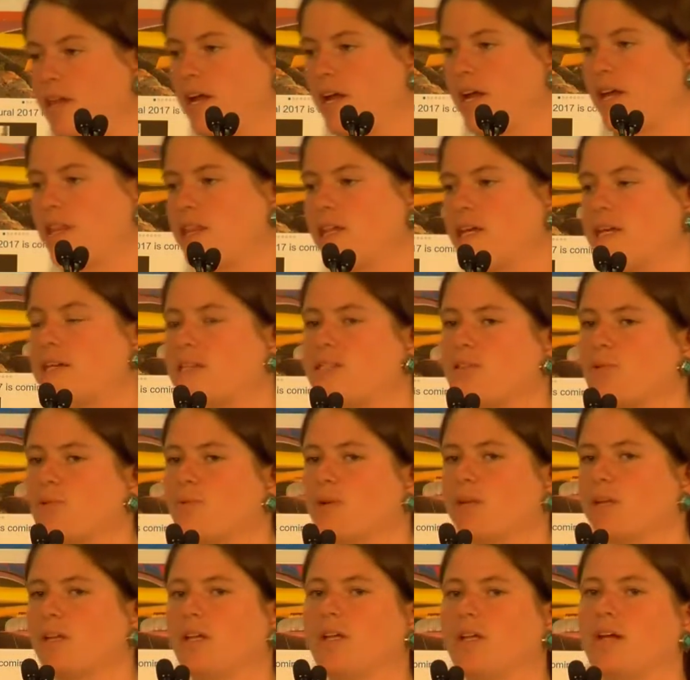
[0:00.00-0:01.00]
And I think it's a
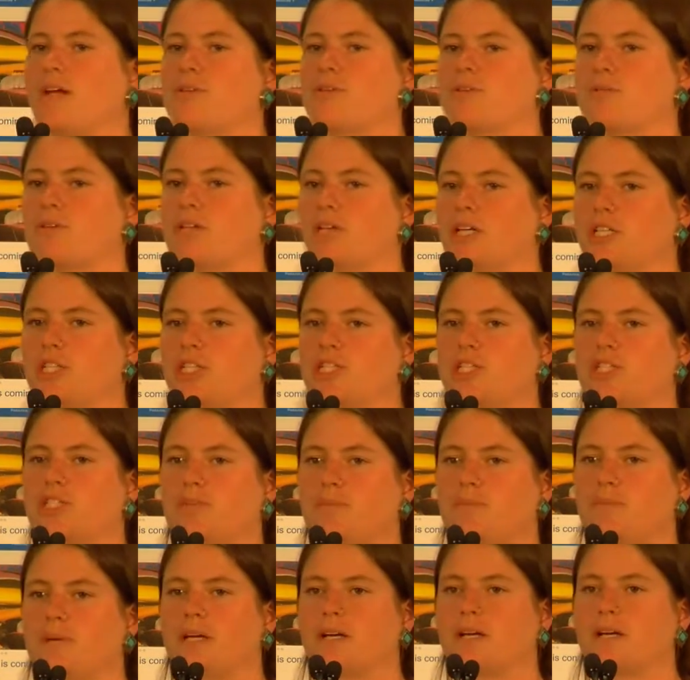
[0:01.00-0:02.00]
really nice
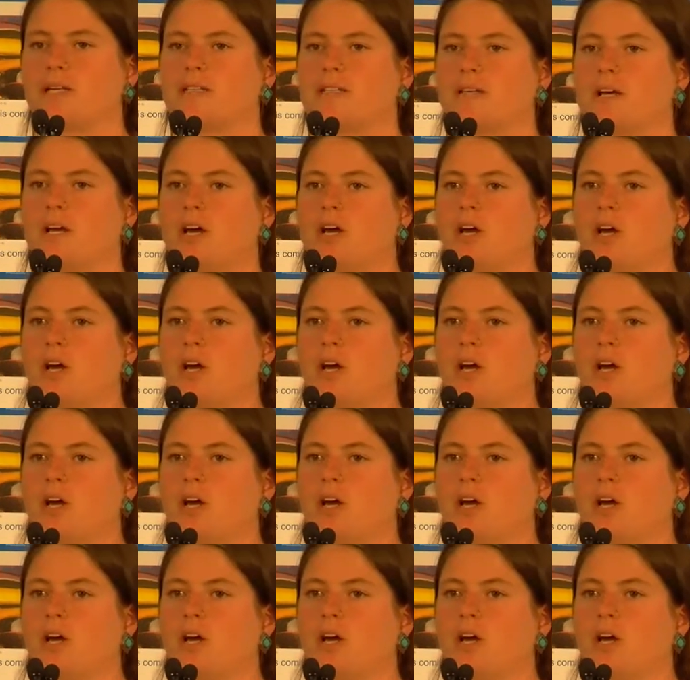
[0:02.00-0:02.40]
relationship because